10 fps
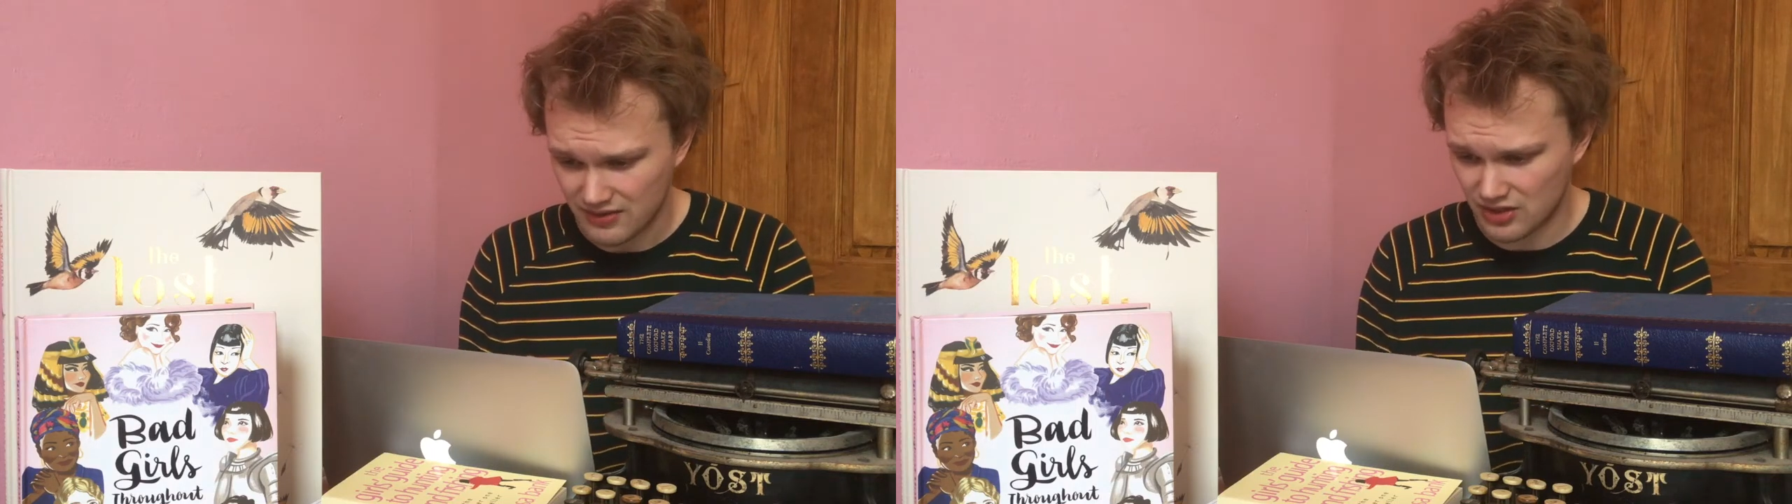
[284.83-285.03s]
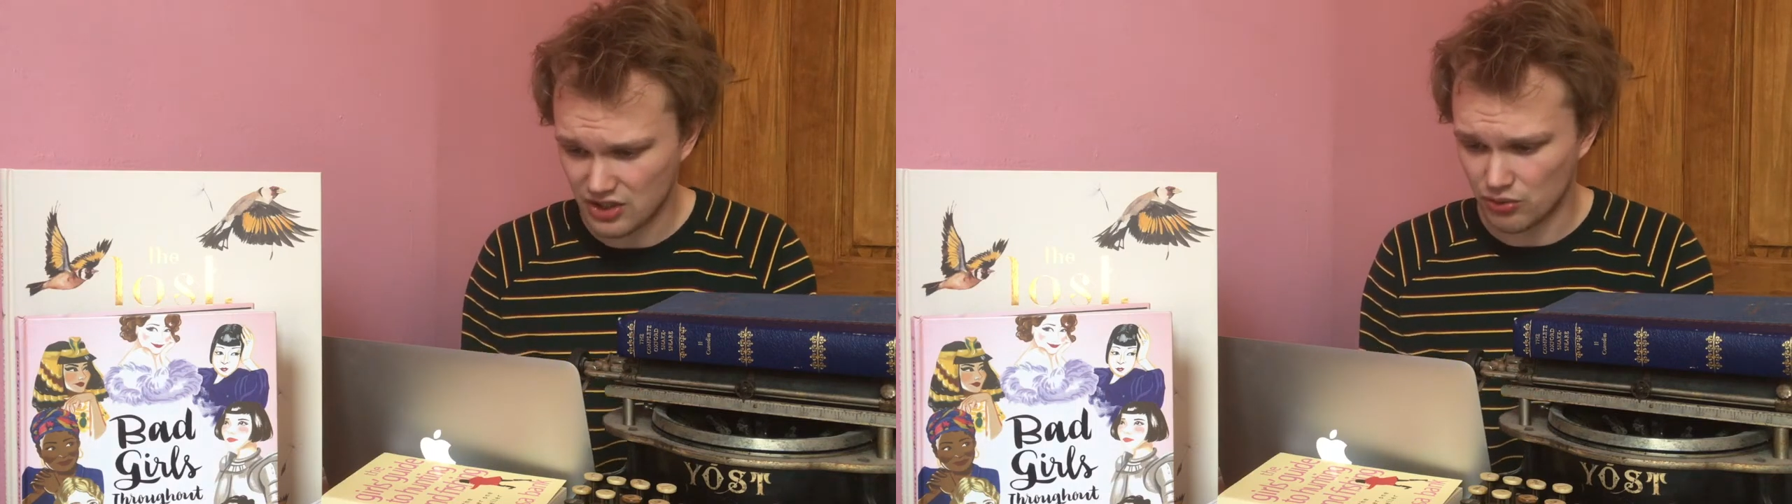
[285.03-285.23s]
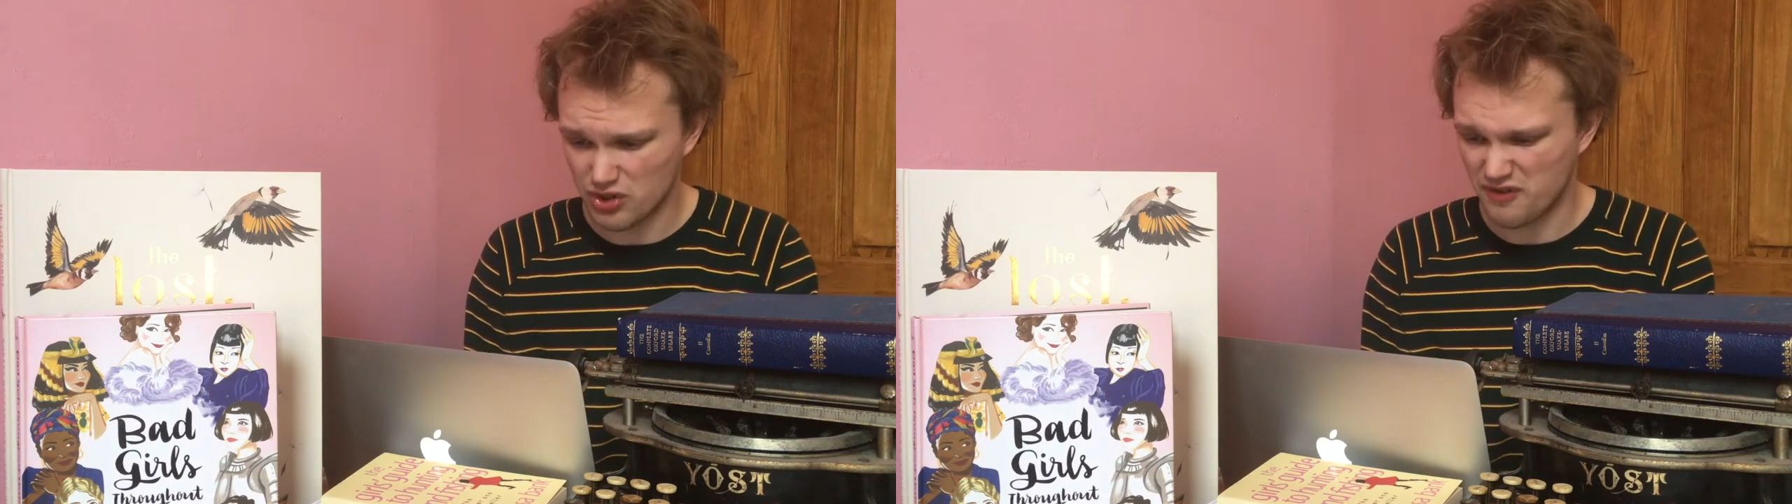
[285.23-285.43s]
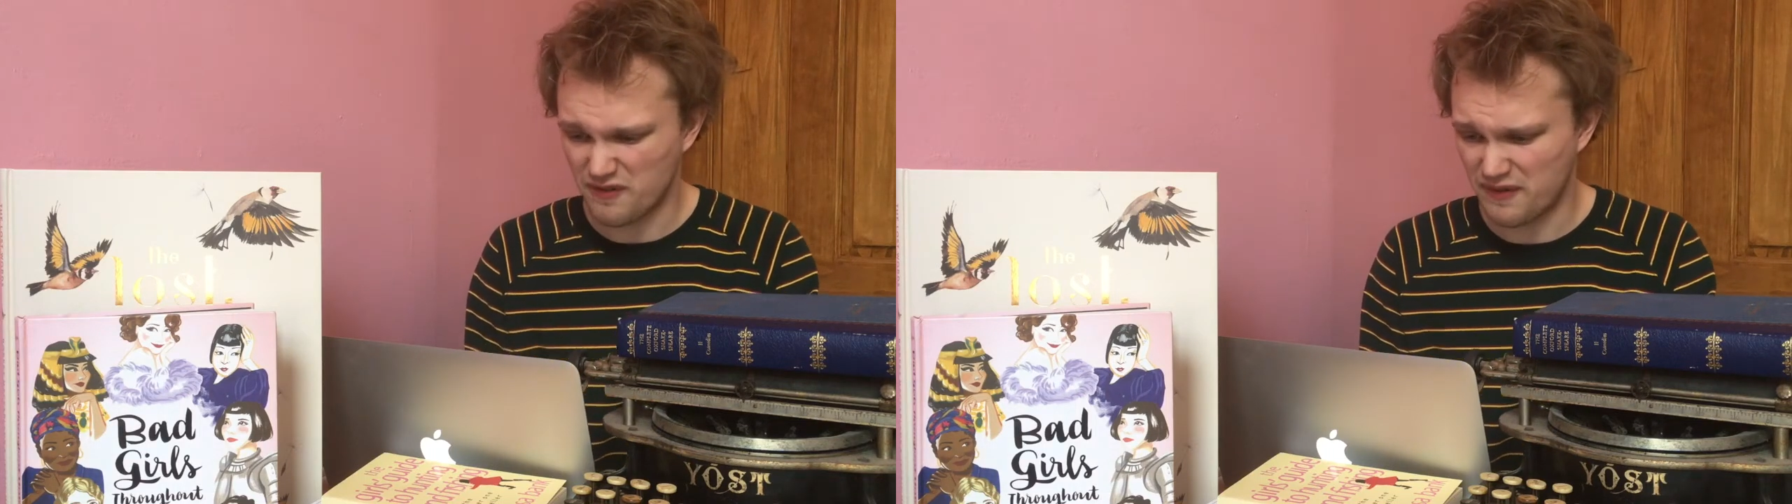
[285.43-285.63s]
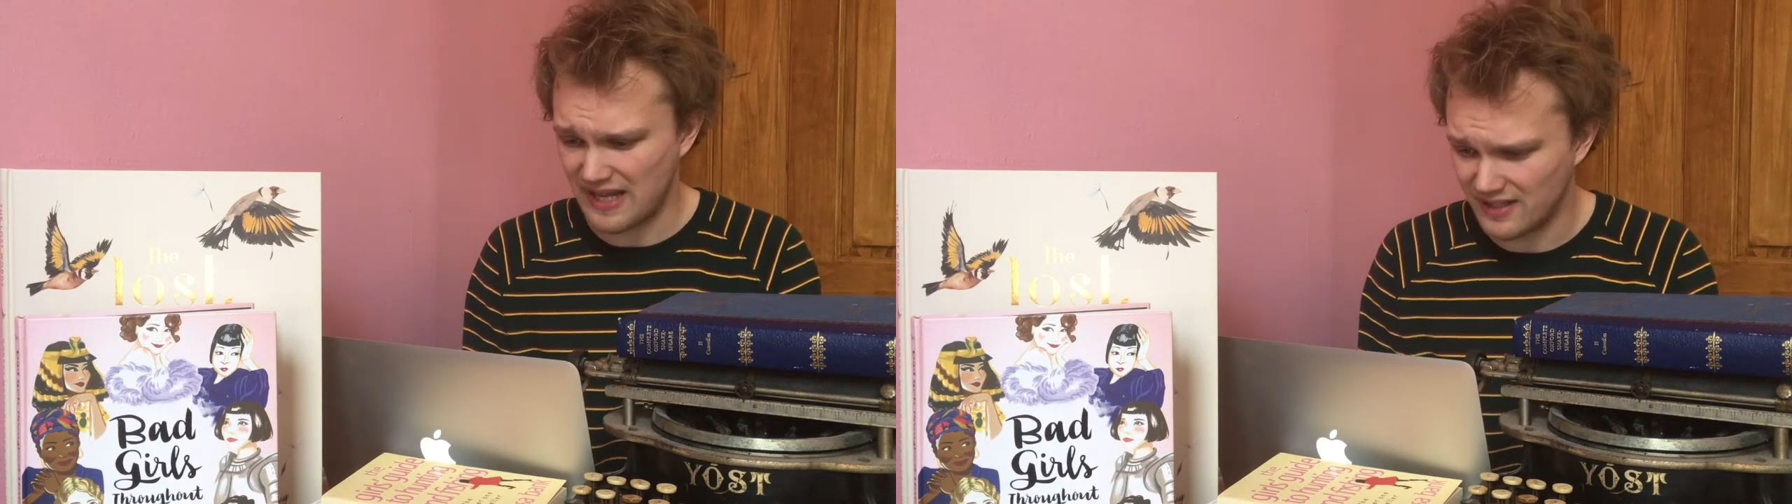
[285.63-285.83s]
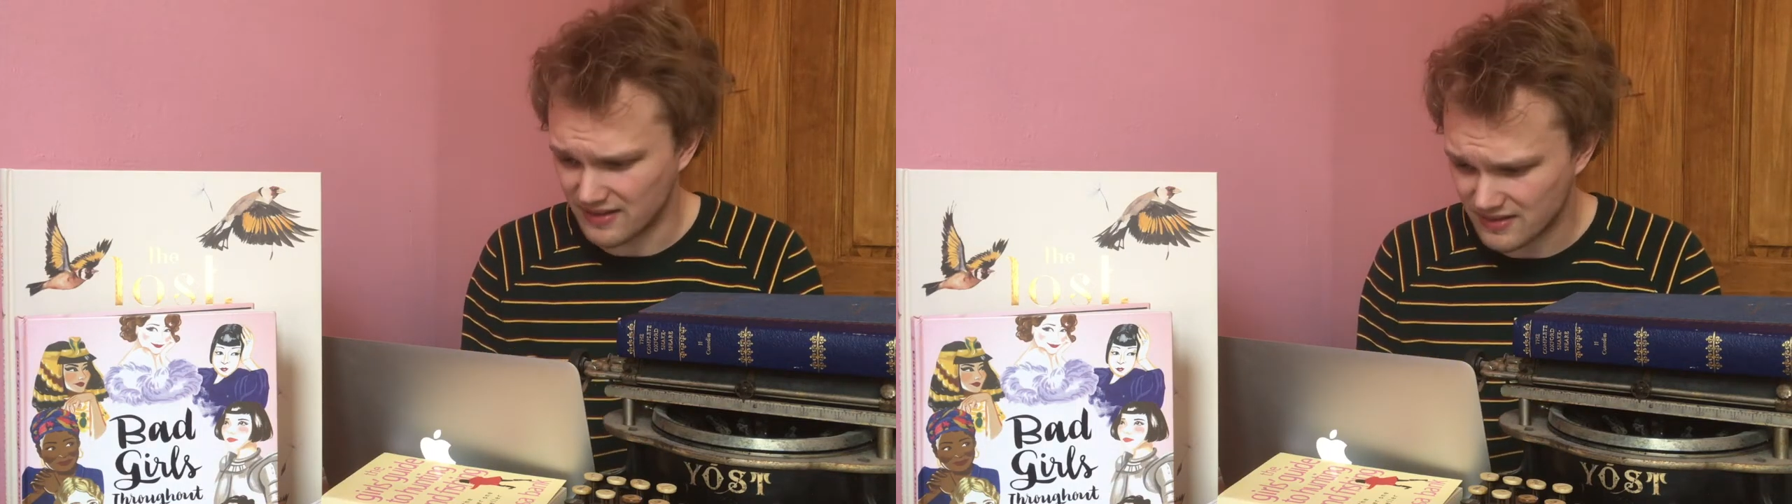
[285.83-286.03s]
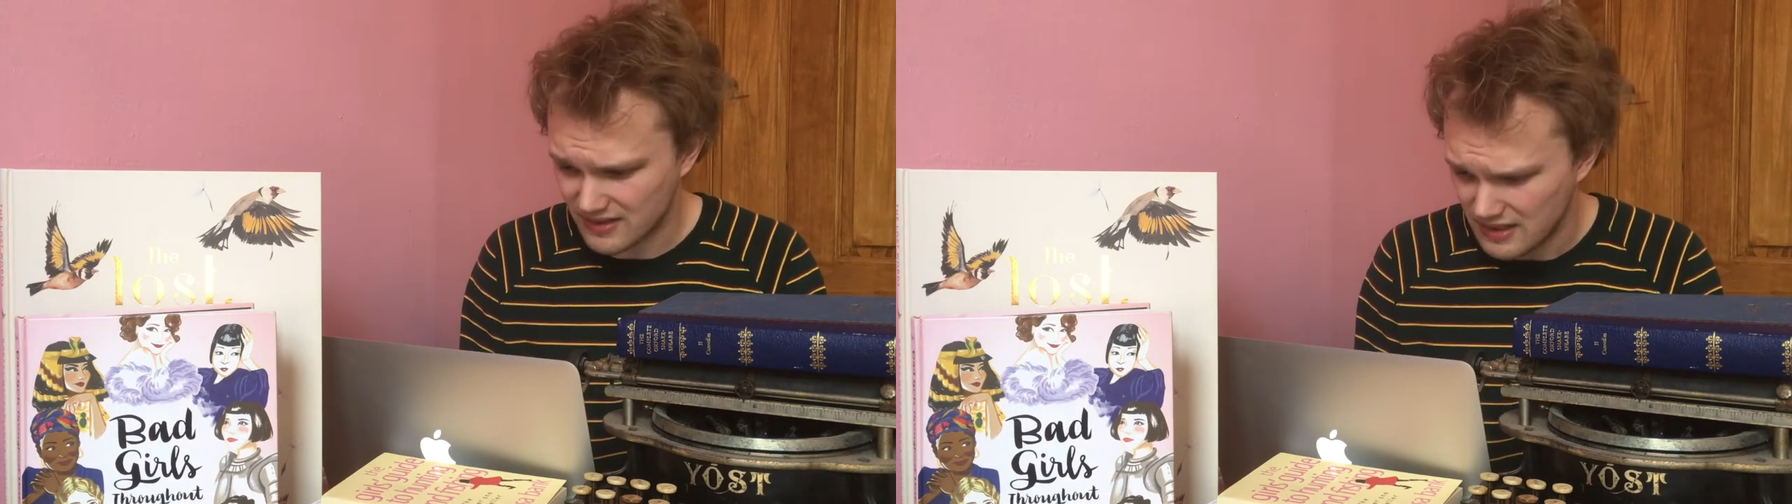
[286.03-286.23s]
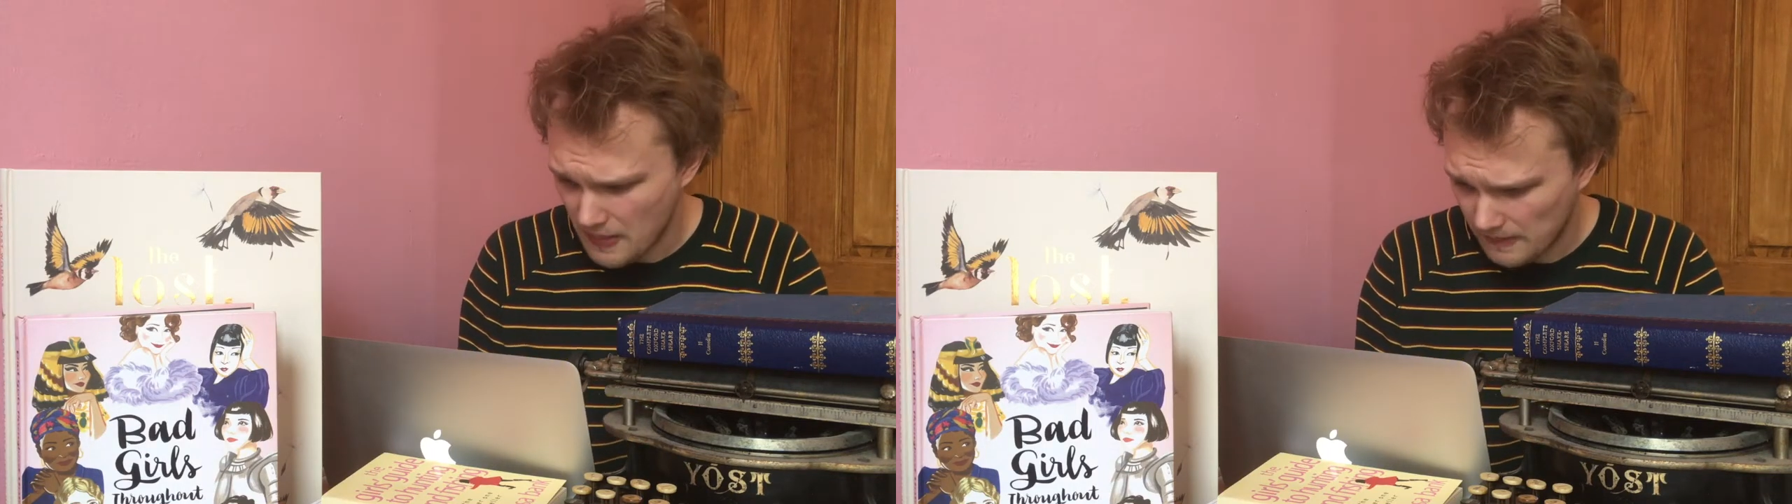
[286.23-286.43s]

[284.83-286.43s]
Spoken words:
the children of felons.